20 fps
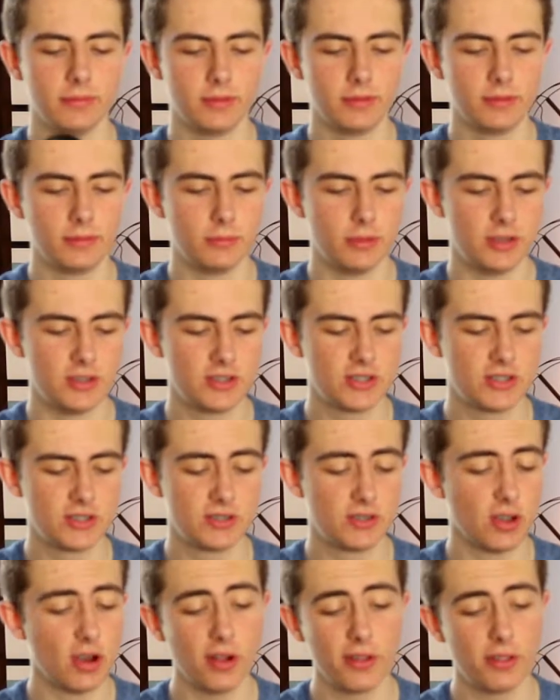which
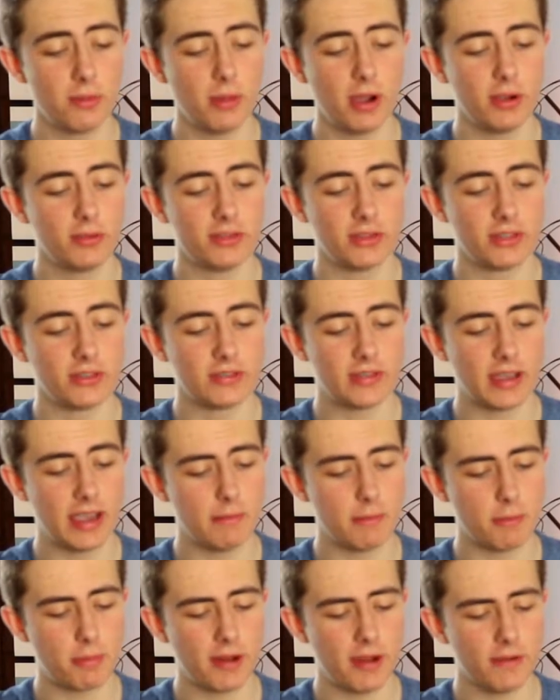all the modes are the
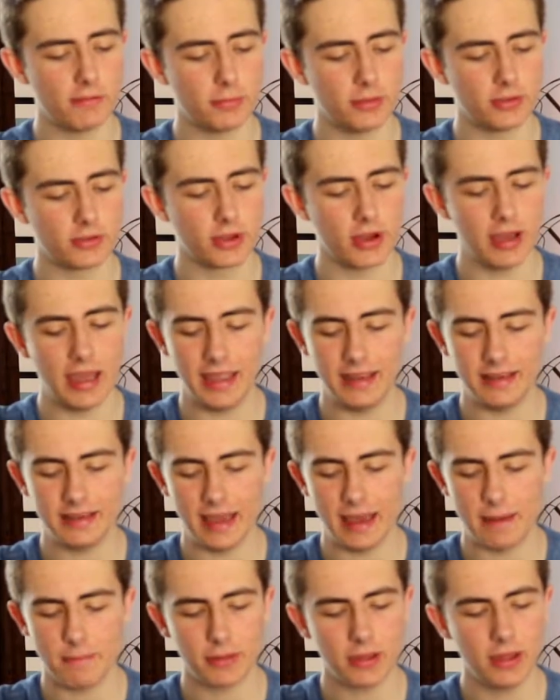same, apart from it's got
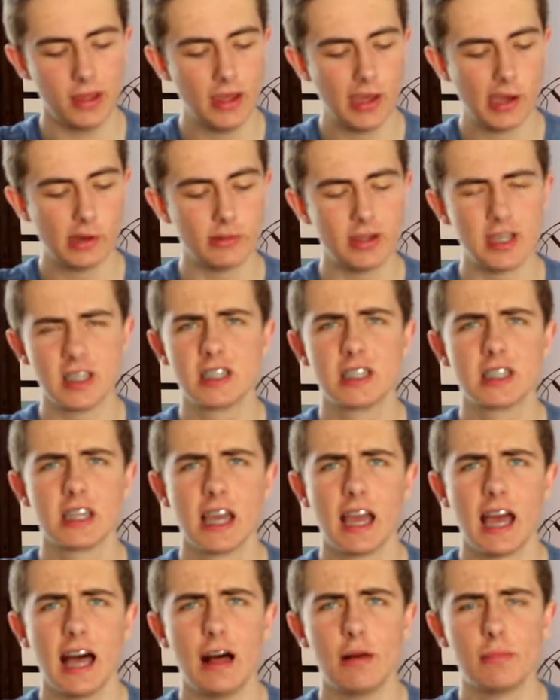ADEP, which,
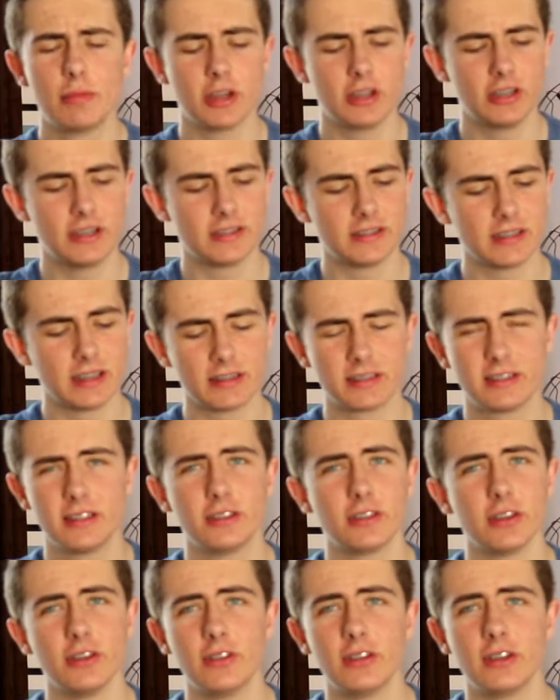I'll be honest, I
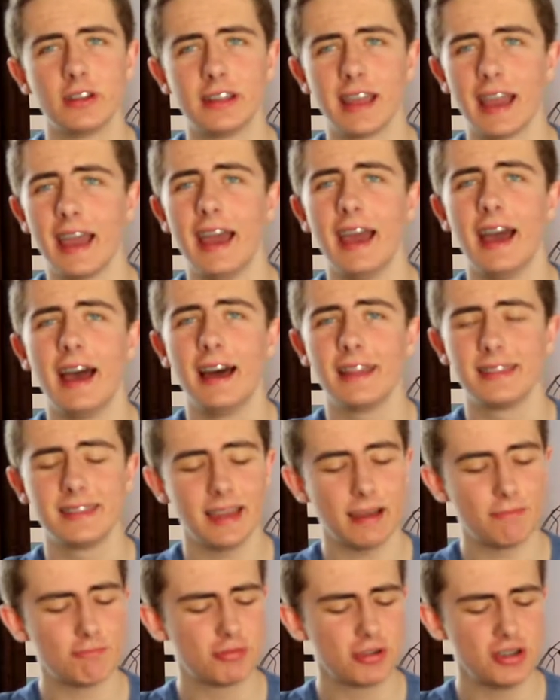still don't get.
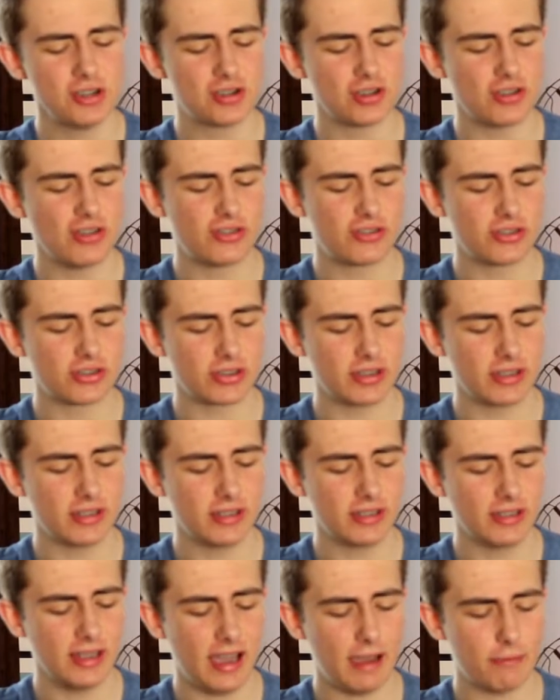I'm pretty sure it's just
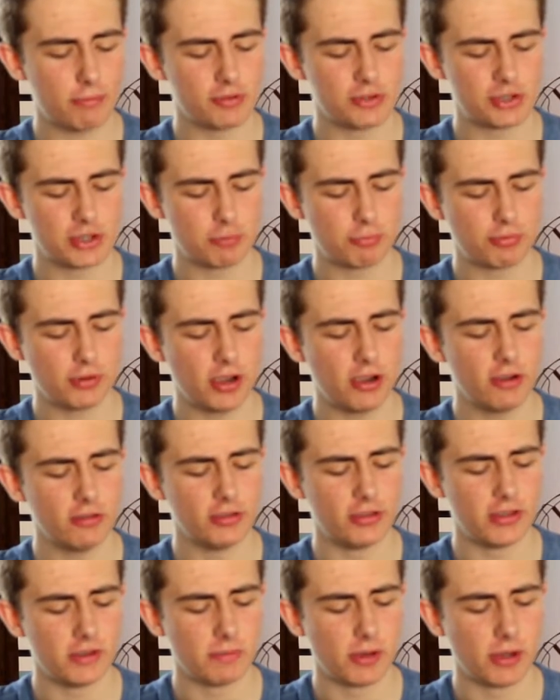aperture
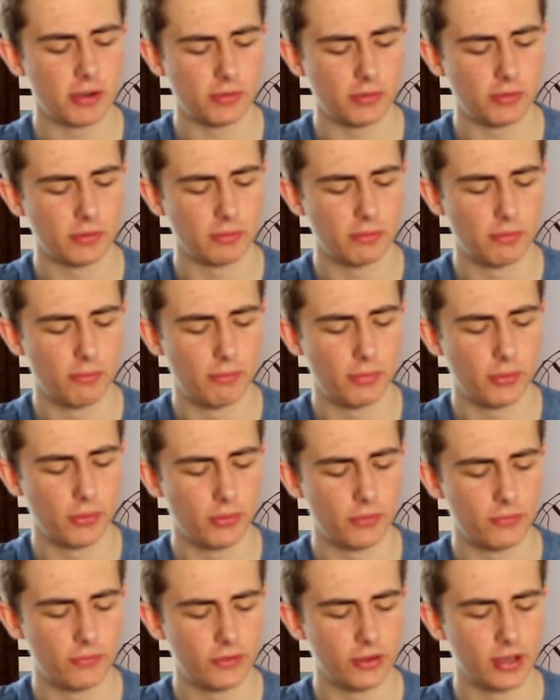priority mode,
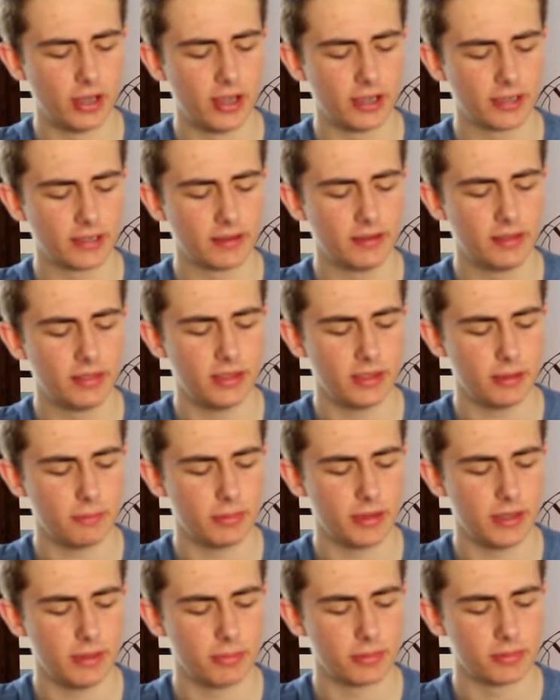but for like thick
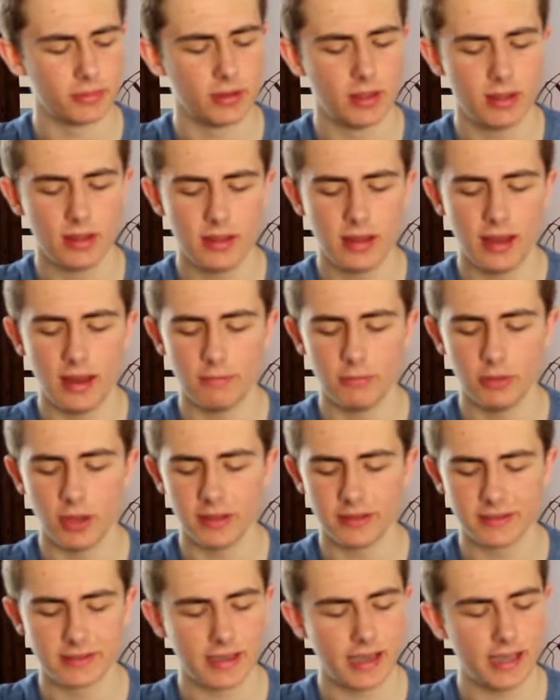people. I'm not
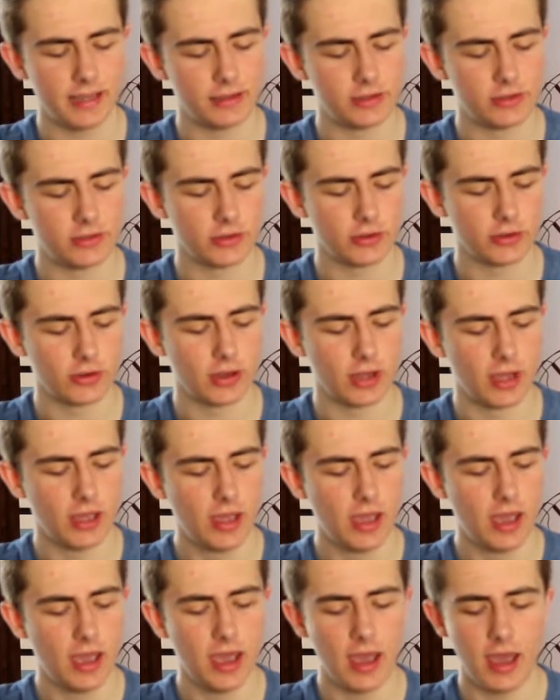entirely sure.
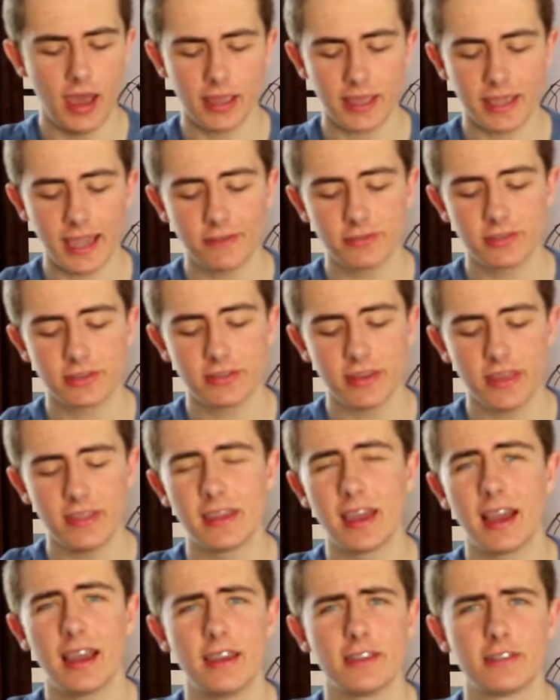You have to set
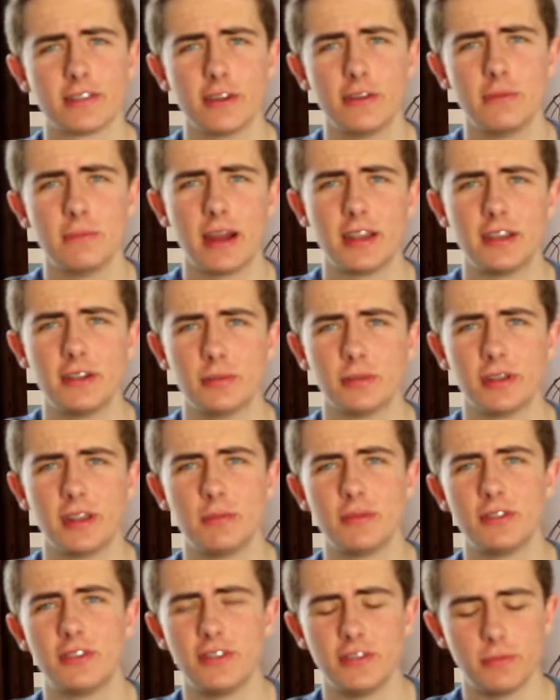the ISO manually,
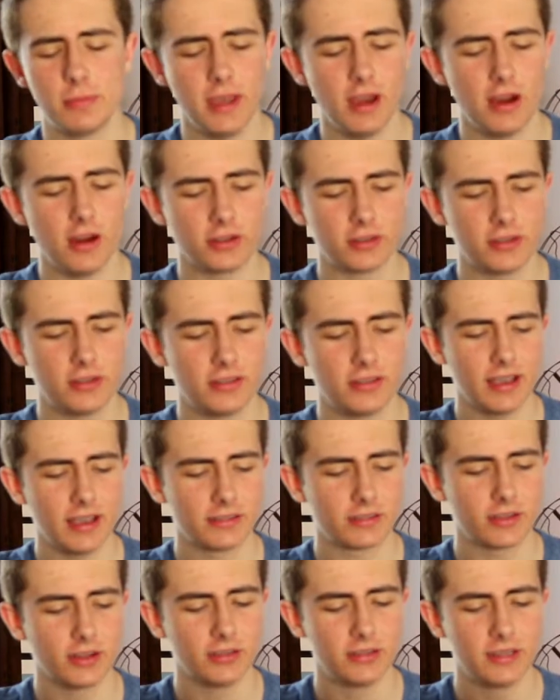which is a bit odd because
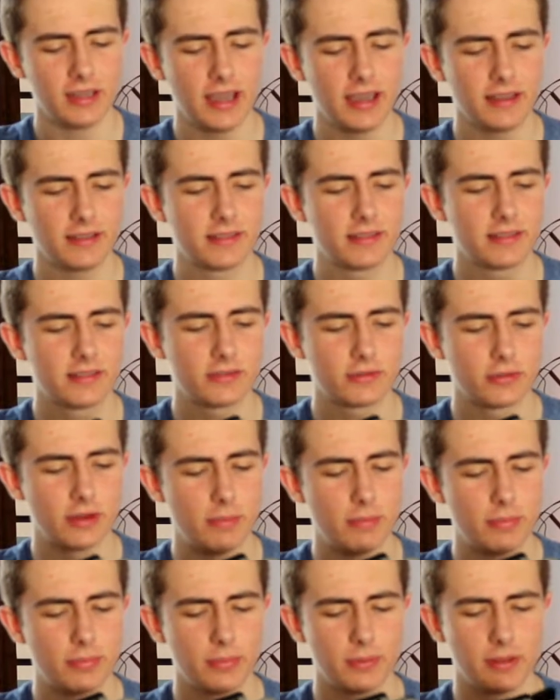got DX
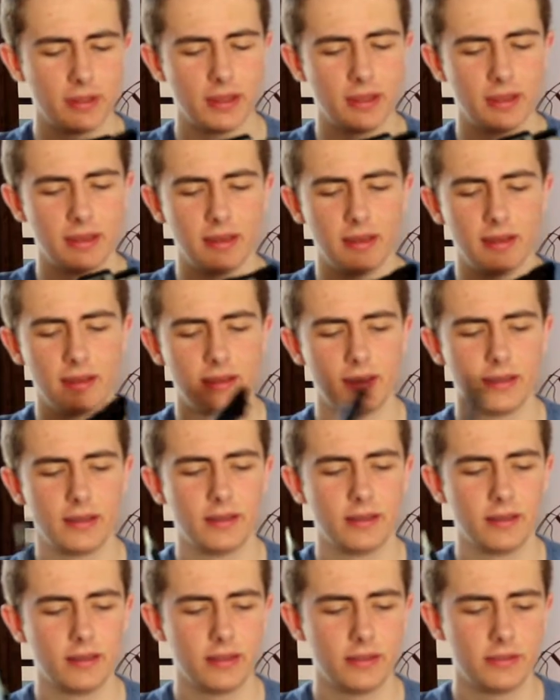
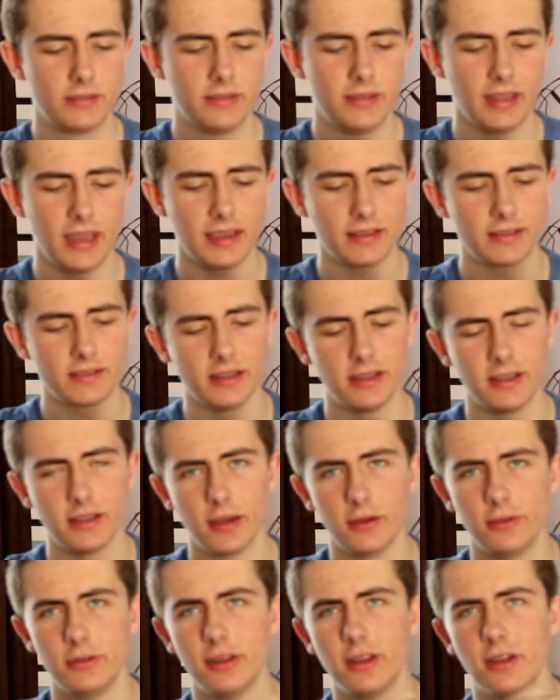
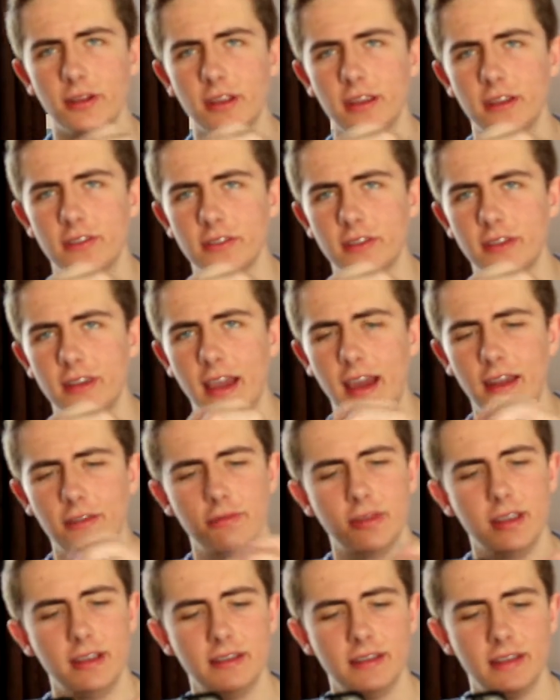encoding on it, so it can
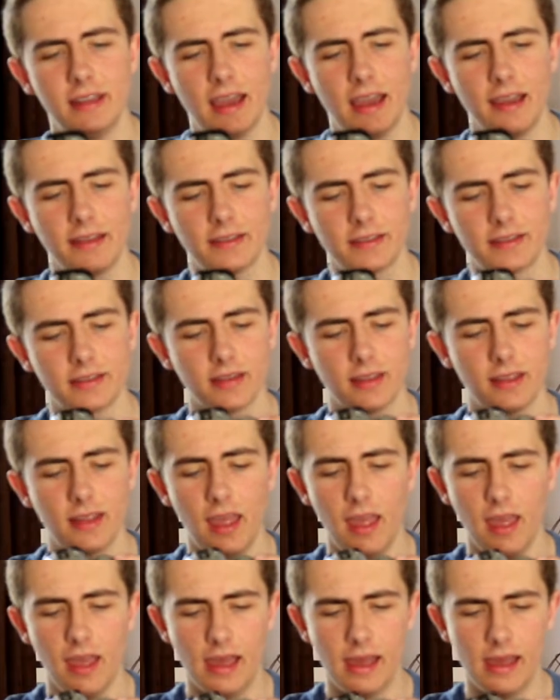read DX
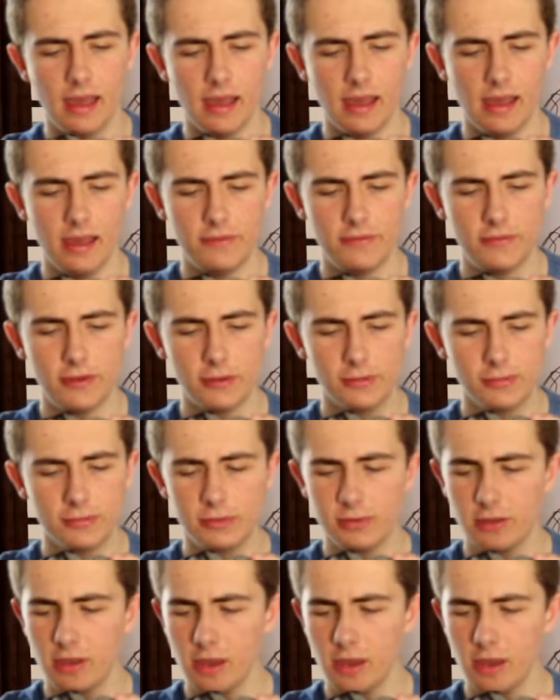films,